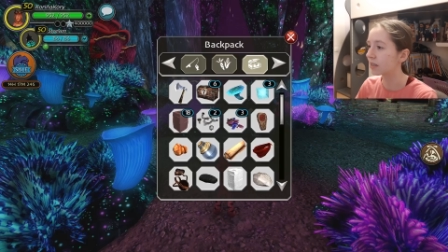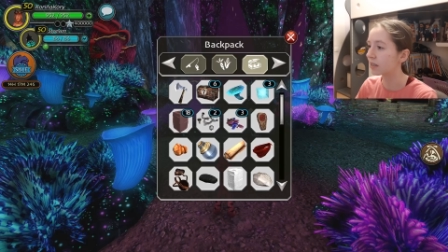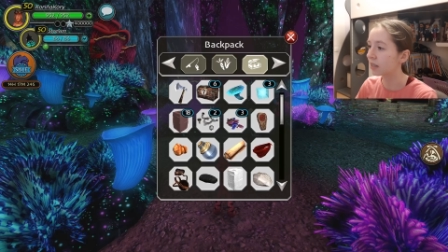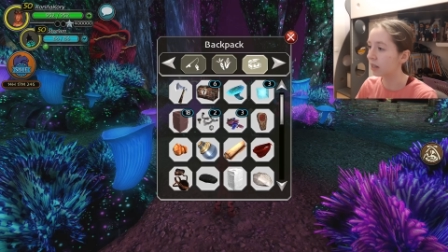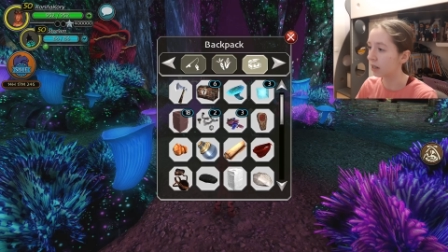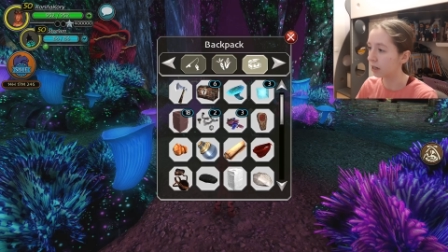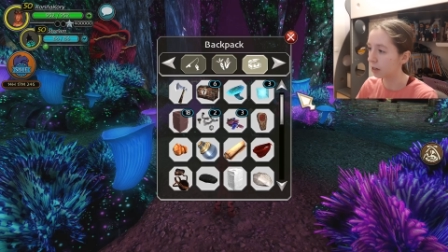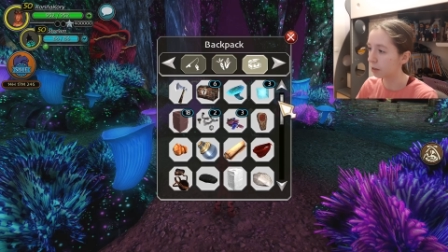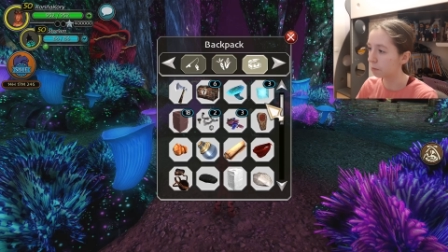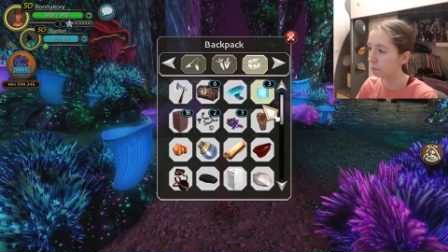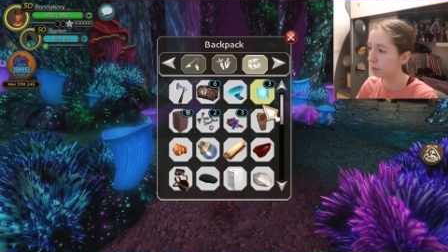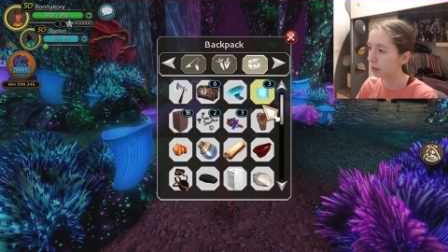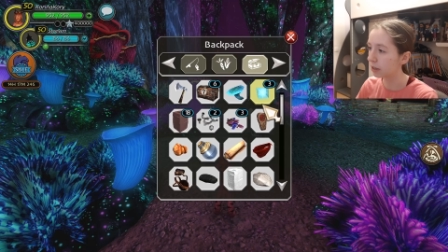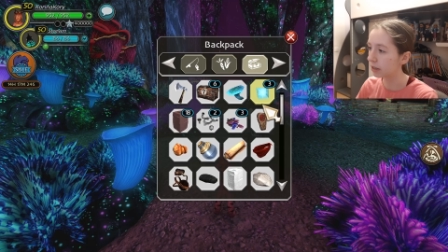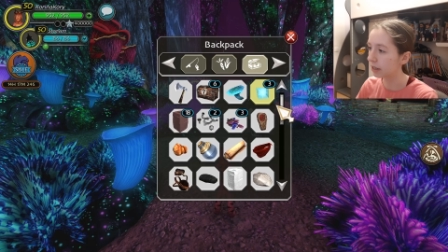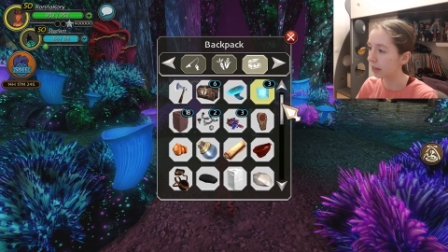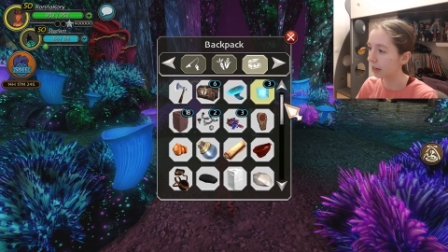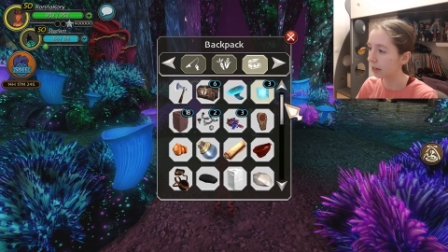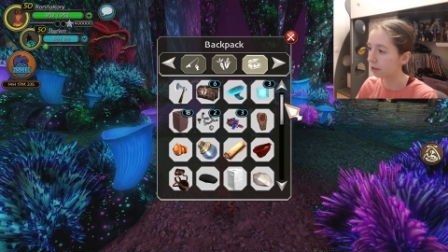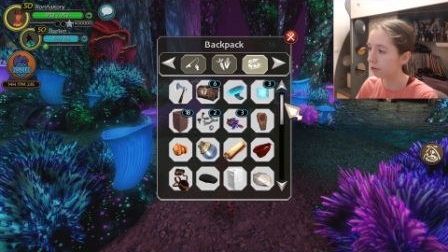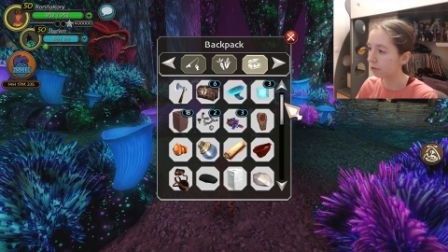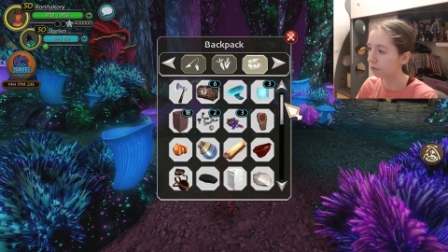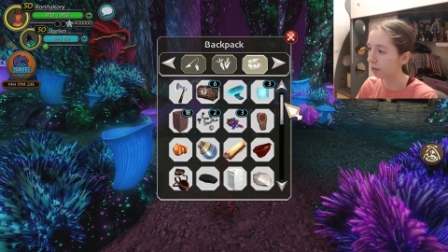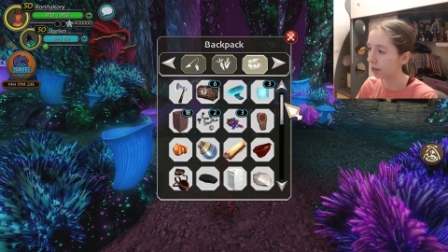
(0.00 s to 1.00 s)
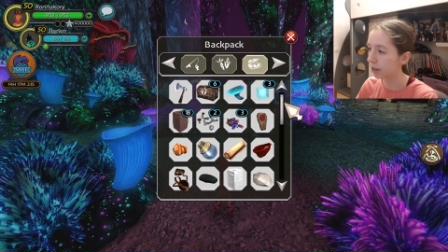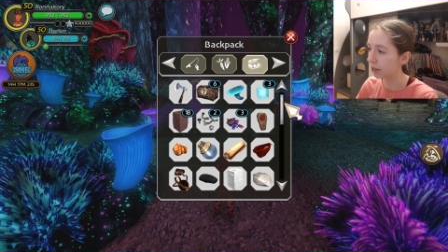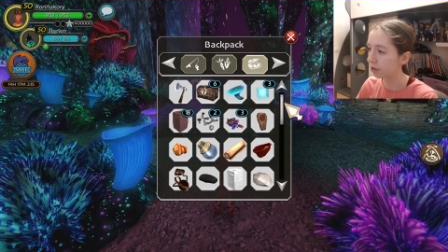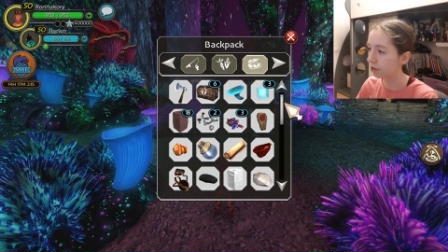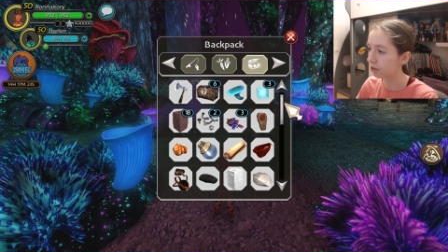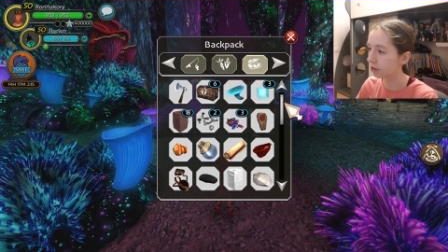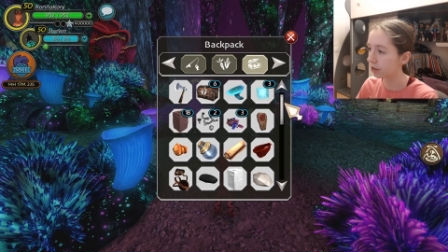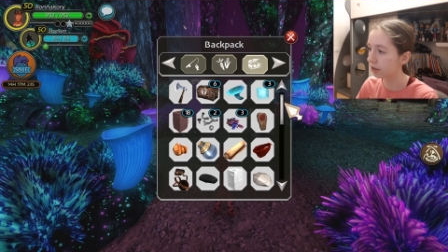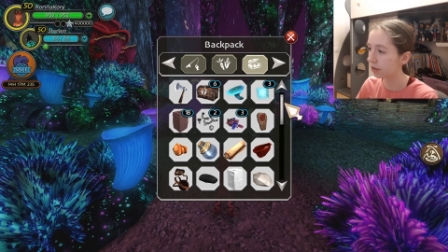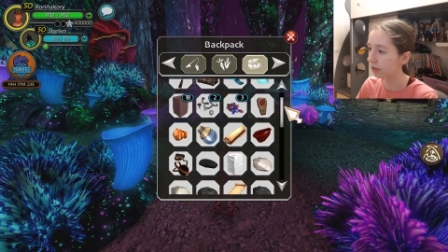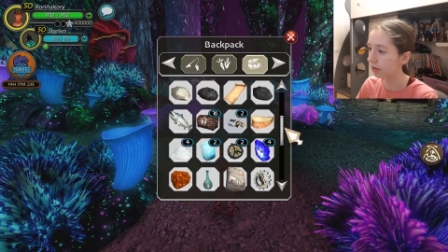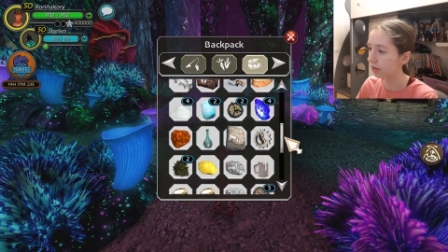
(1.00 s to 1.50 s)
some
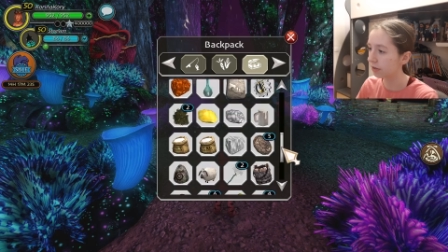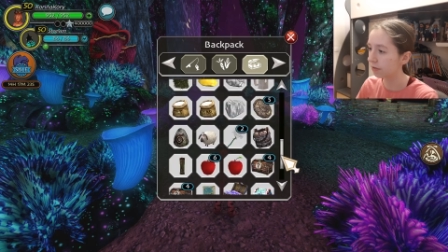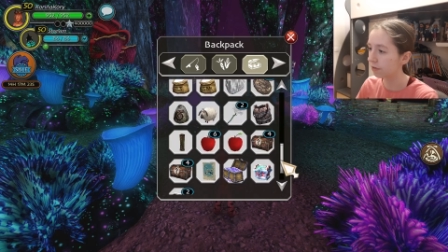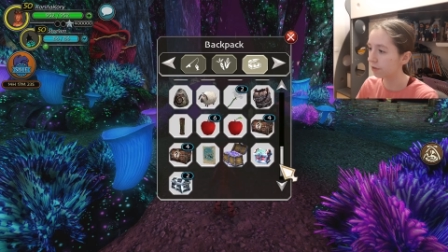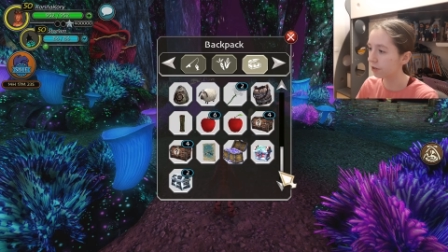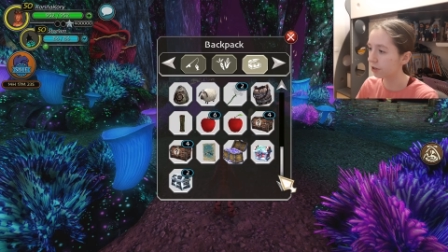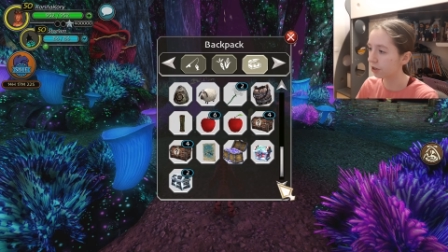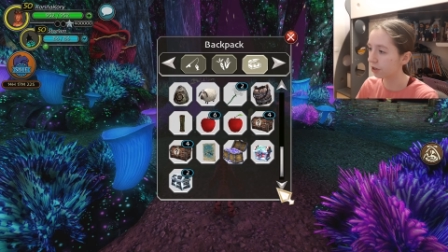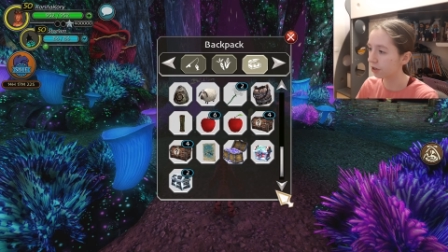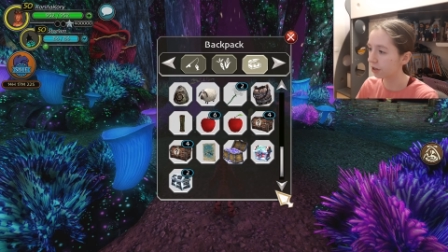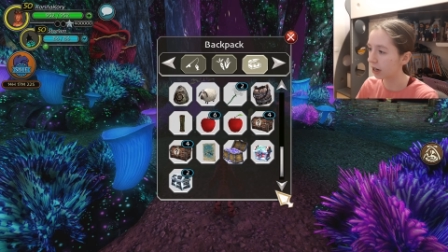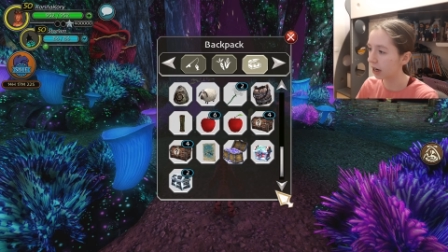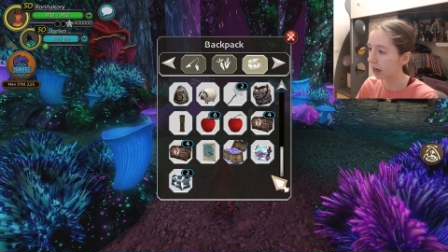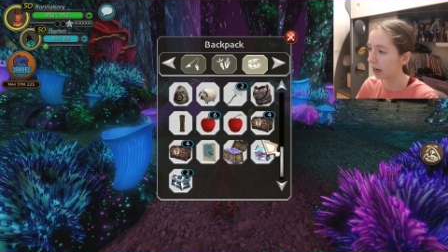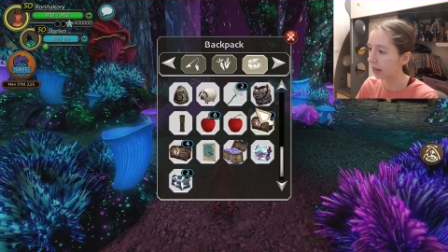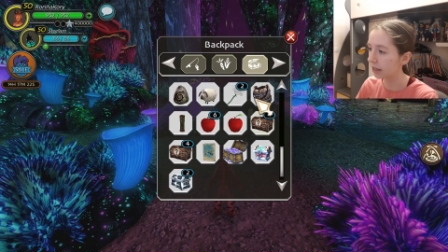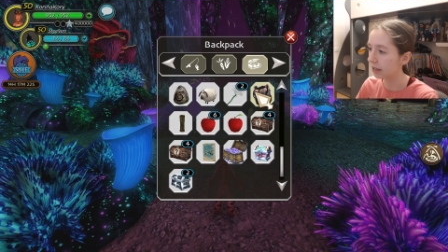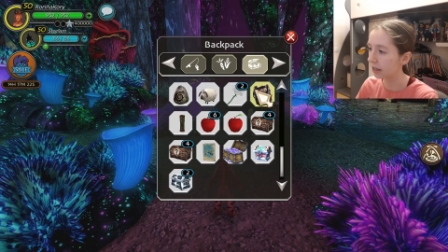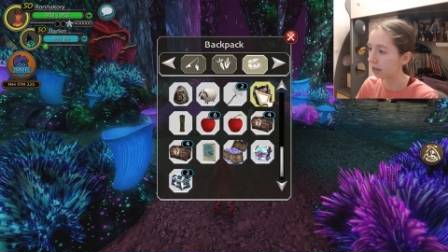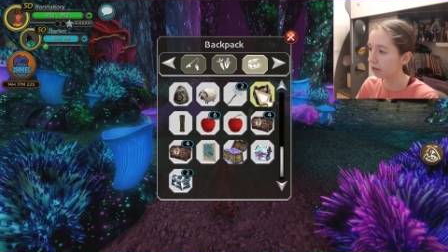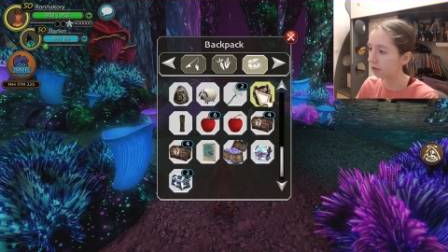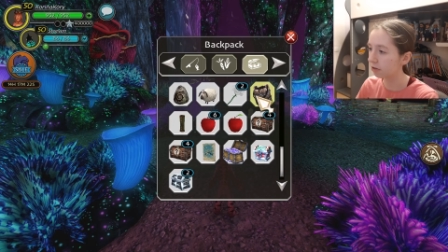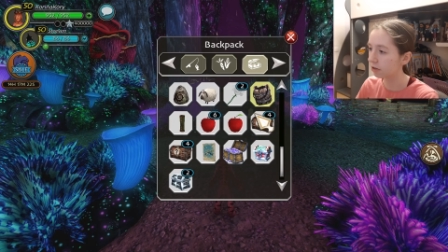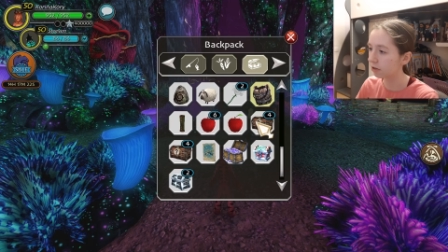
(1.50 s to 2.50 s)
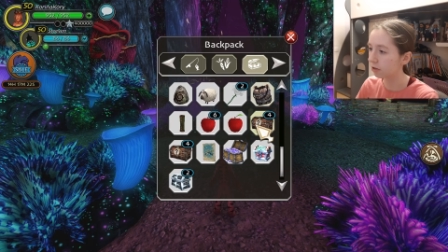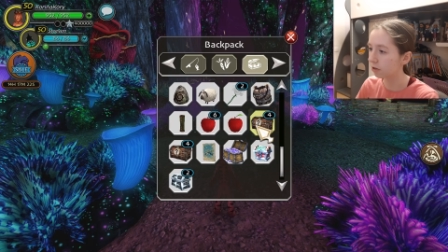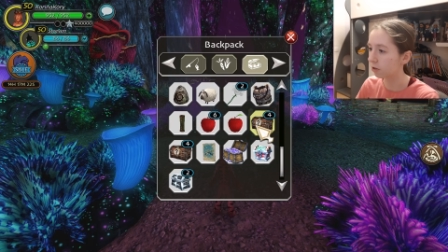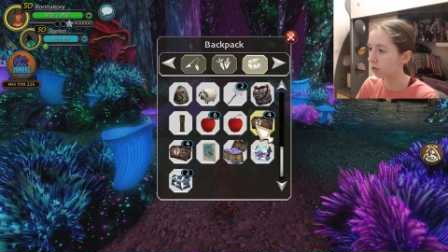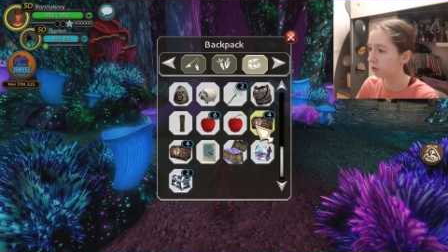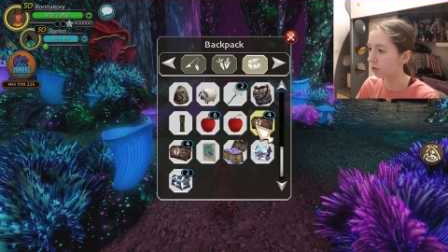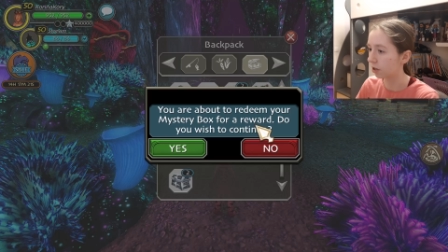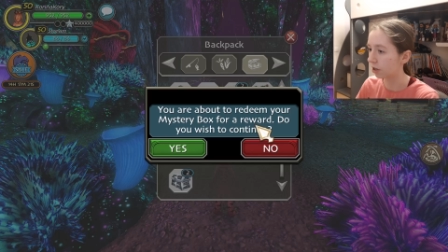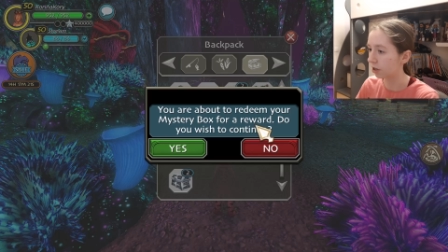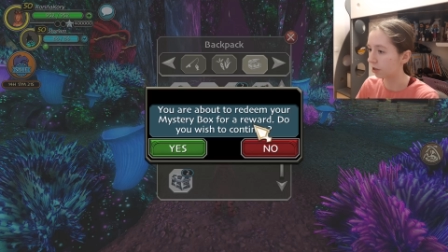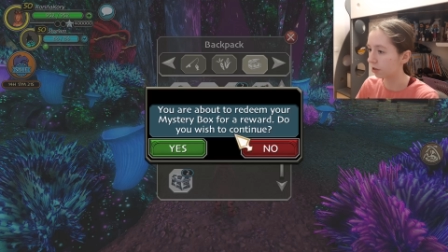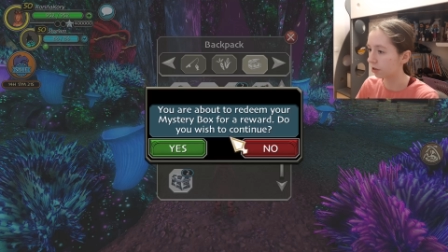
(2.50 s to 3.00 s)
decorations for your hideout
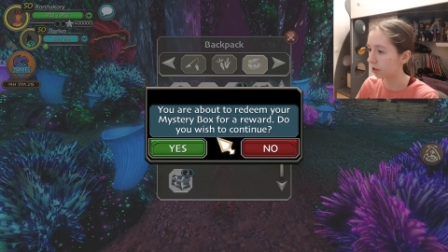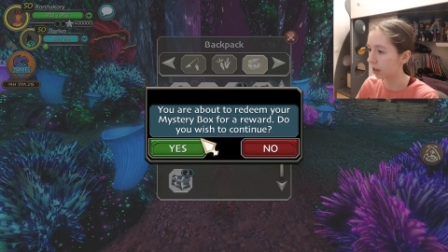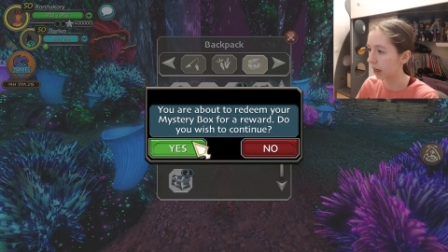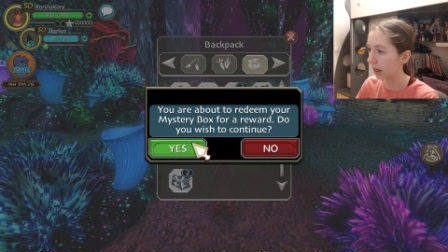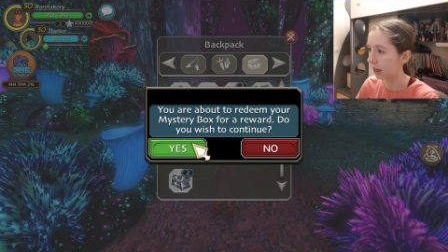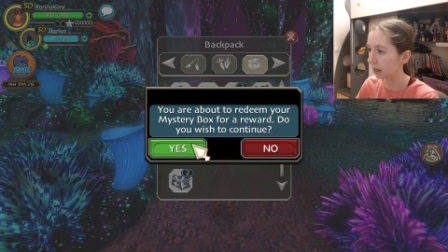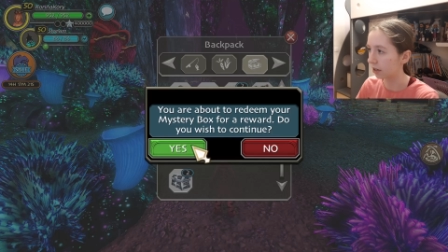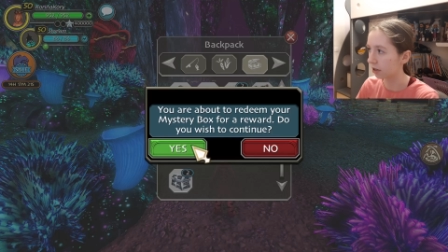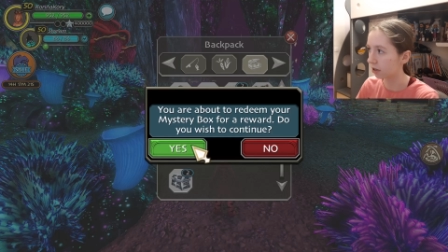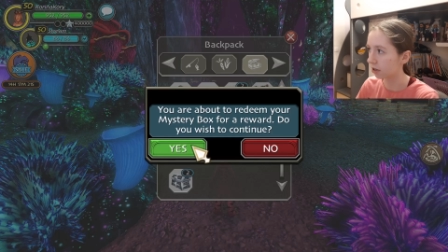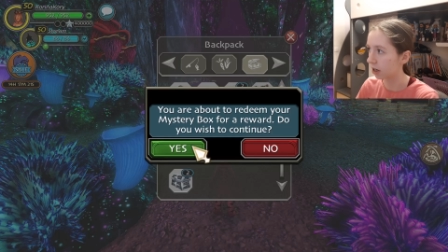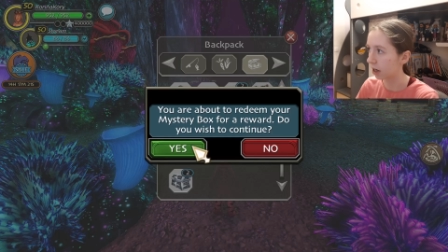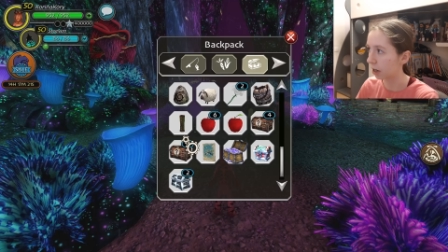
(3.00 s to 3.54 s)
or kind of